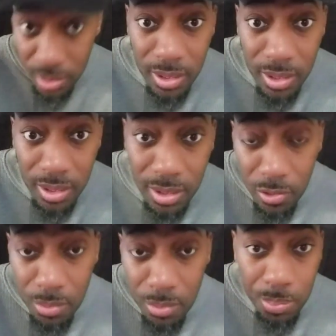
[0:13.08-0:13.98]
with the
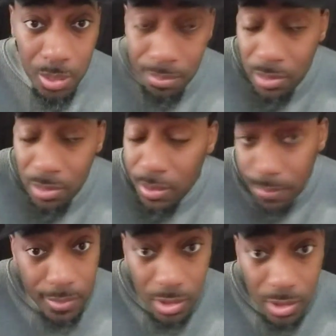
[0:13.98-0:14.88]
season for the most part, but
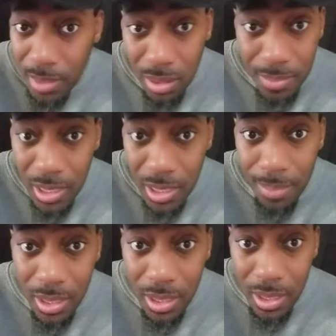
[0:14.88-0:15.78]
look, man, I'm
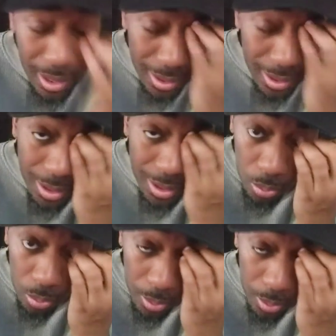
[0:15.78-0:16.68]
not, man. I got to
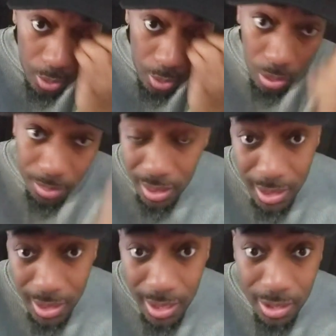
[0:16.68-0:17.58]
keep doing what I'm doing,
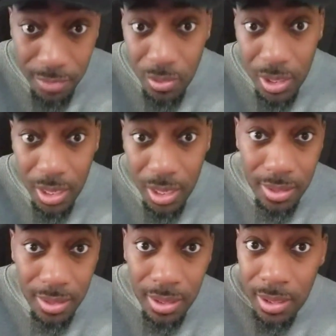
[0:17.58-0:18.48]
man. I got to give you
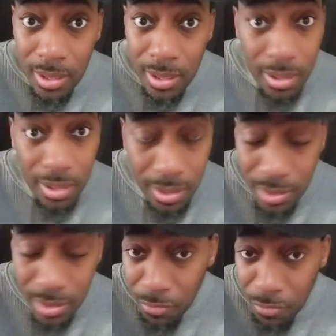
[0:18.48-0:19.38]
guys
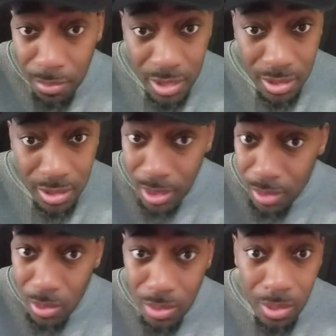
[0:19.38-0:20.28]
the information,
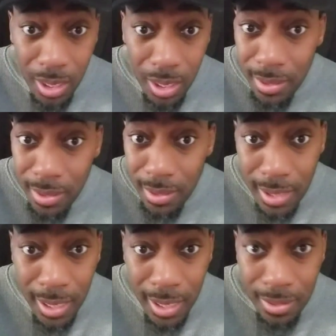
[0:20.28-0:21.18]
man, whether you like it
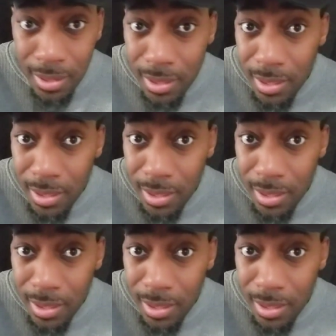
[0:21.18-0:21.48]
or not.